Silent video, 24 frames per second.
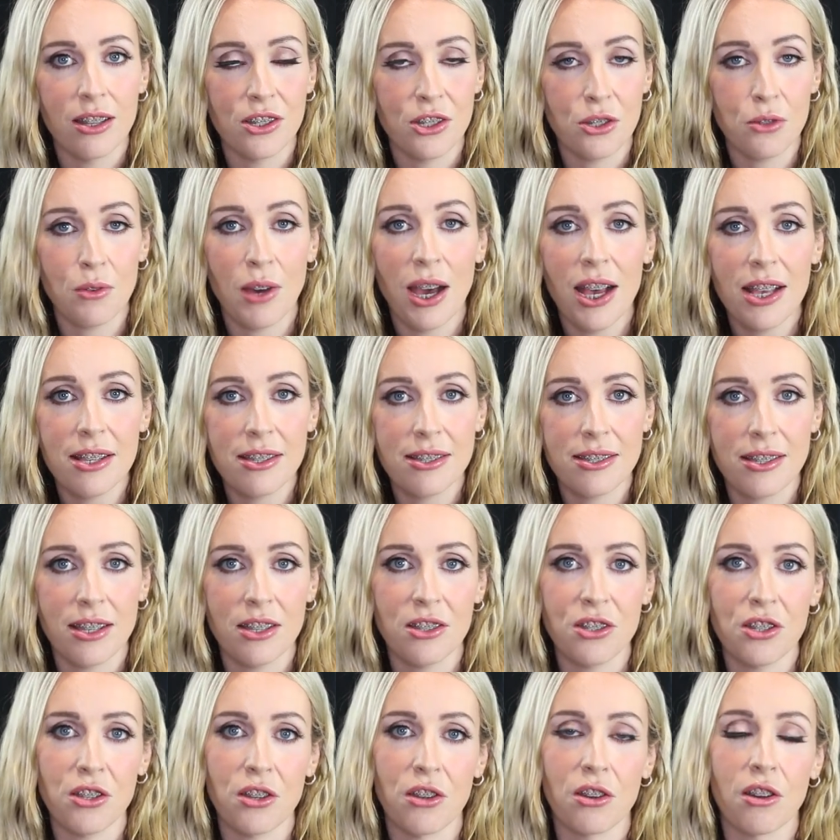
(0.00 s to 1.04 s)
to us
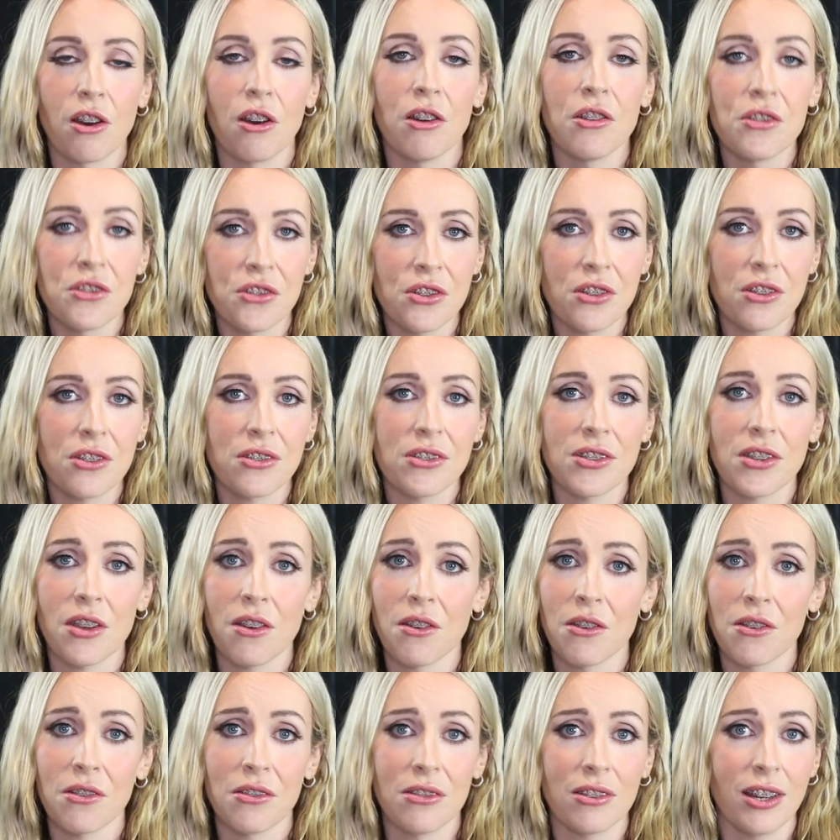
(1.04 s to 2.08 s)
and to your culture.
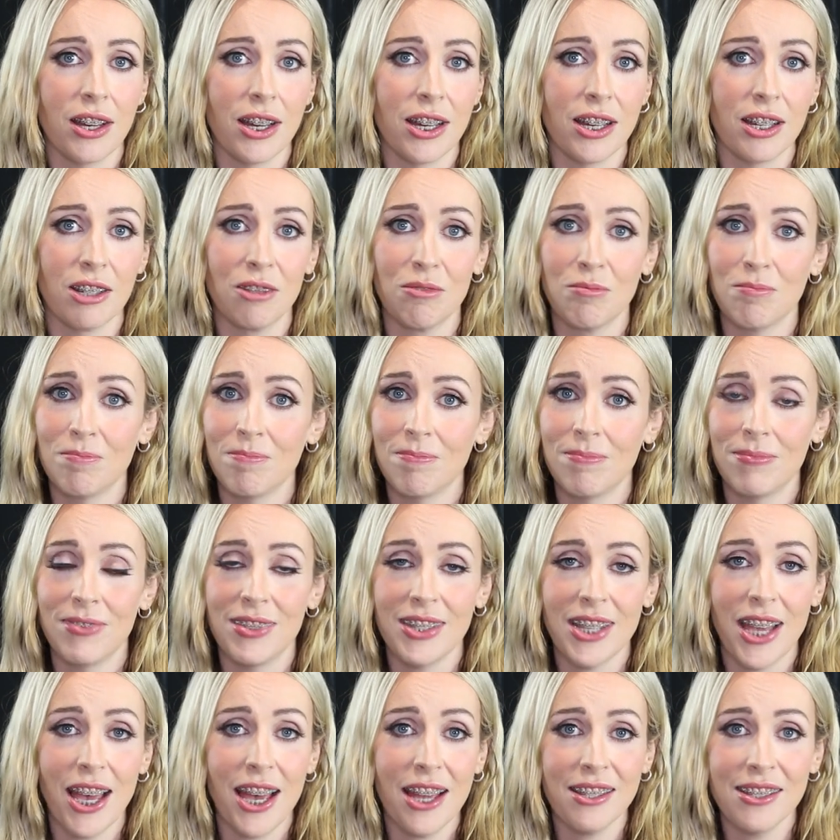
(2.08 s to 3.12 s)
So, um,
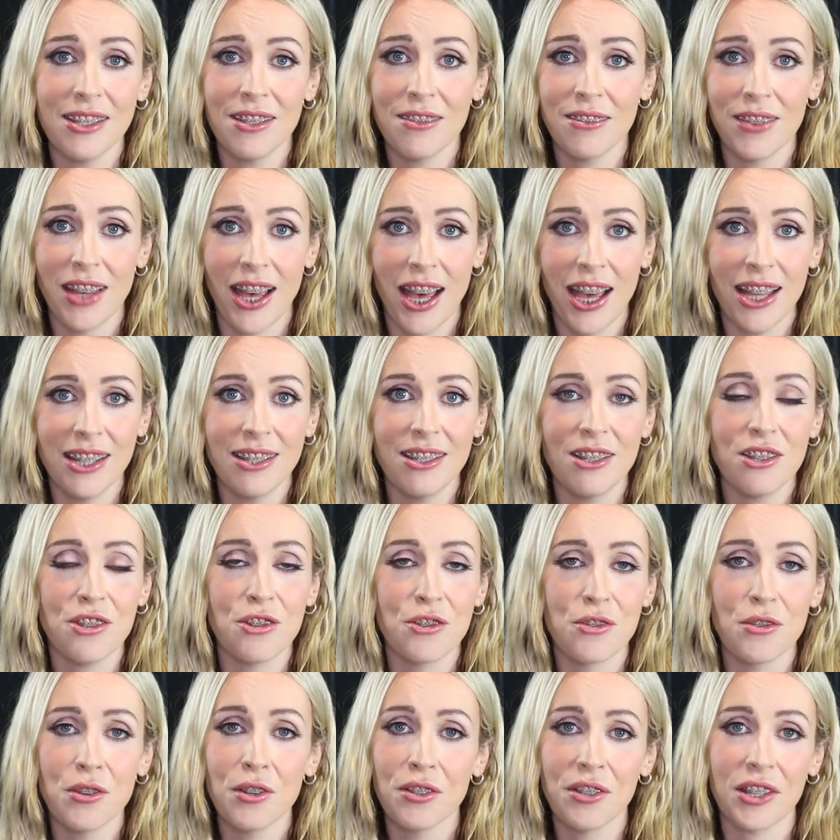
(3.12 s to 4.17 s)
dhanyavad, um,
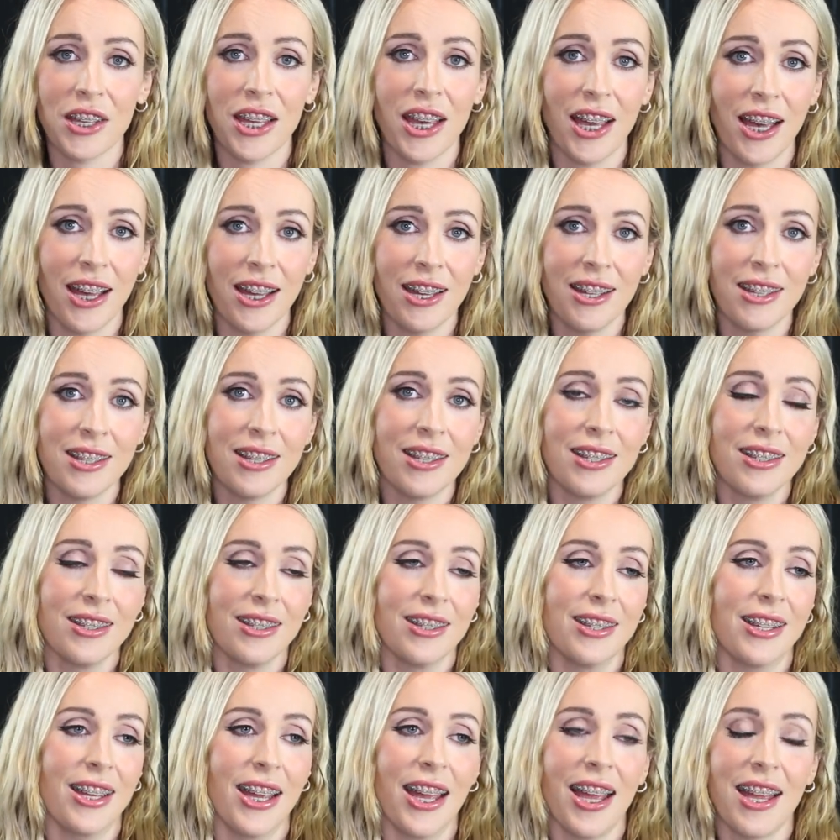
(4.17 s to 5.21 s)
shukriya,
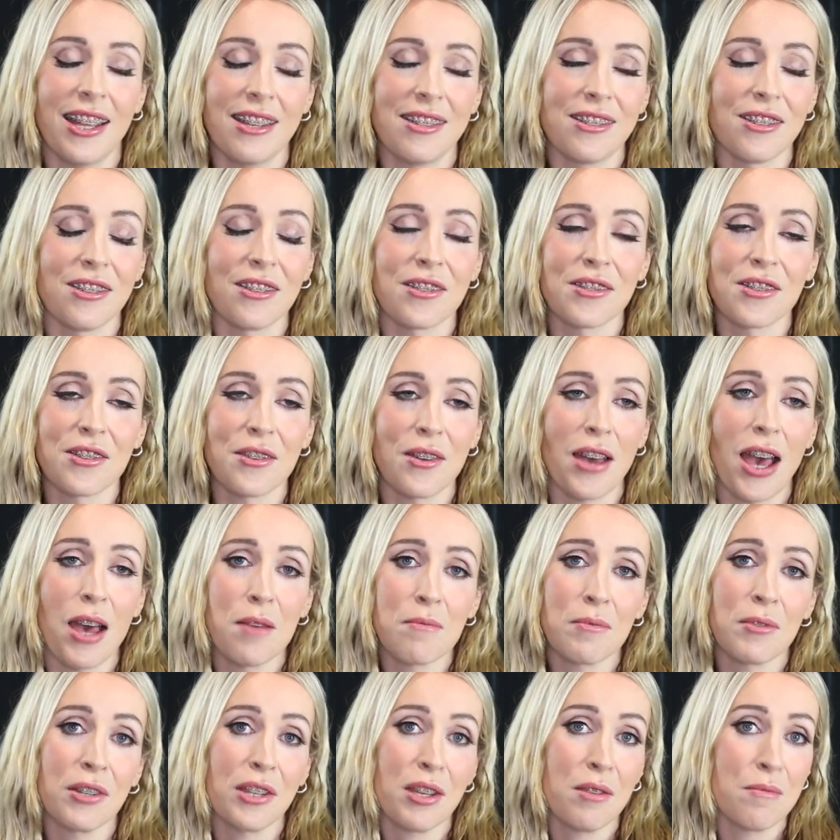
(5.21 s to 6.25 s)
and also
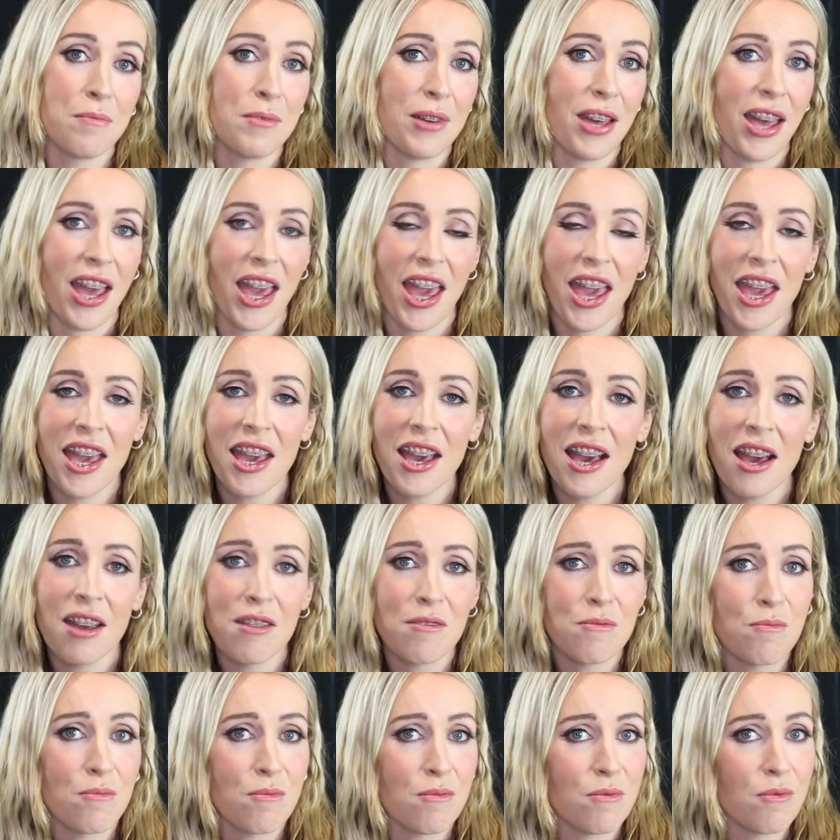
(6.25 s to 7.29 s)
aap
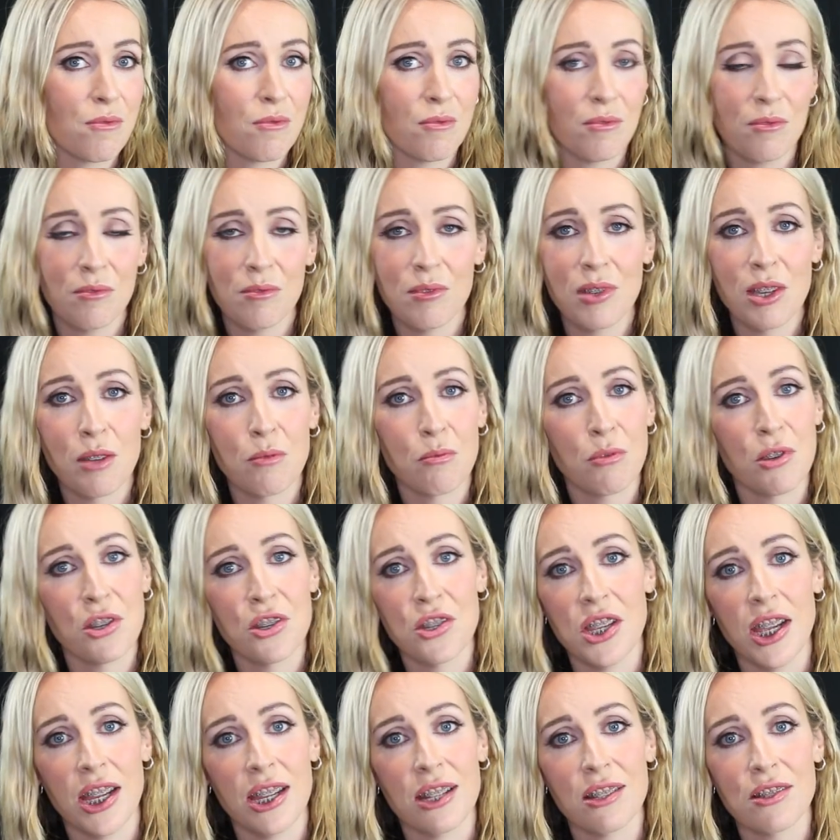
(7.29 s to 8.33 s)
Hey, we
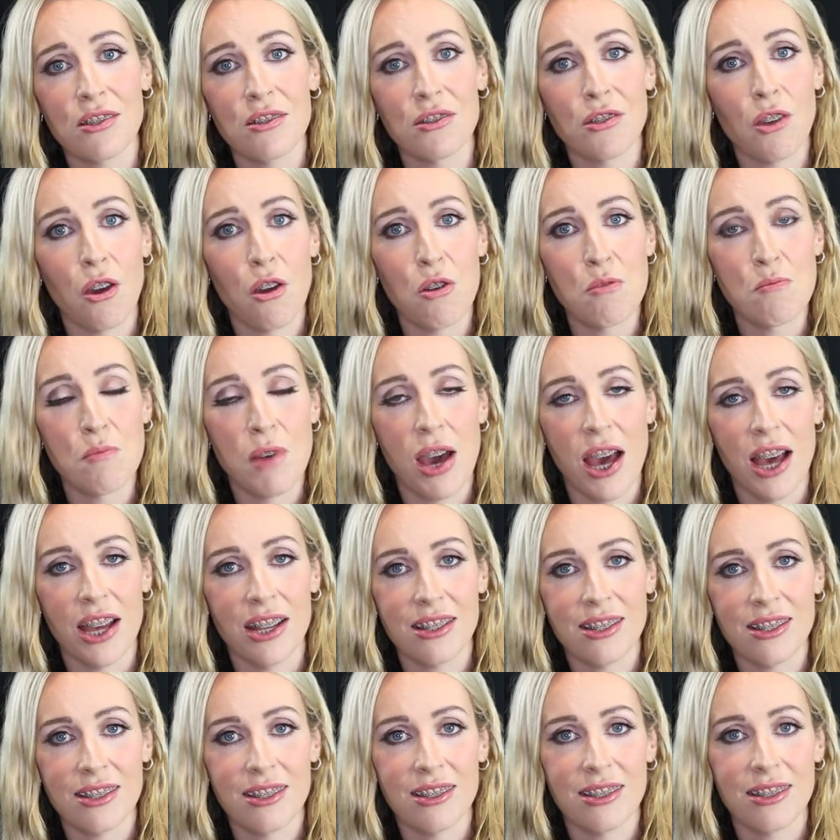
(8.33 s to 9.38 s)
appreciate it so
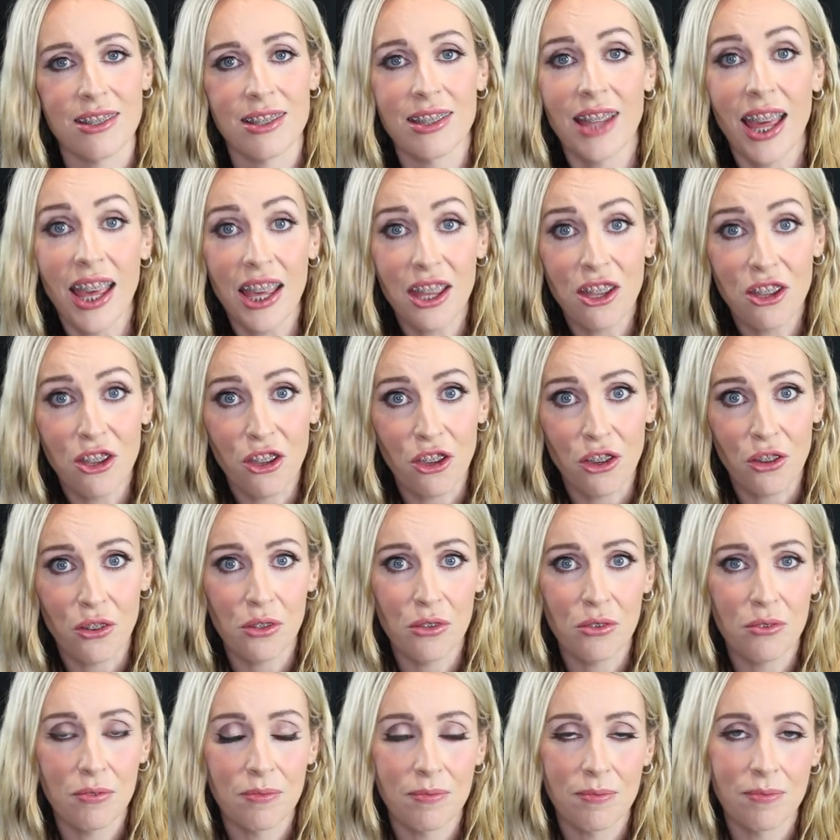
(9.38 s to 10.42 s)
much. Thank
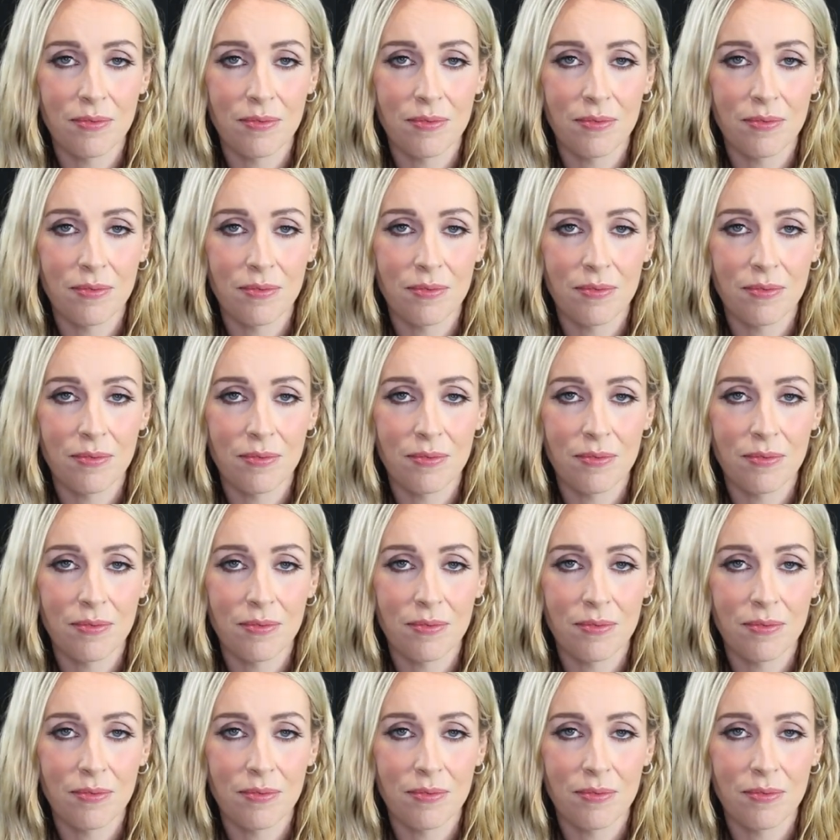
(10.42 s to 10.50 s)
you.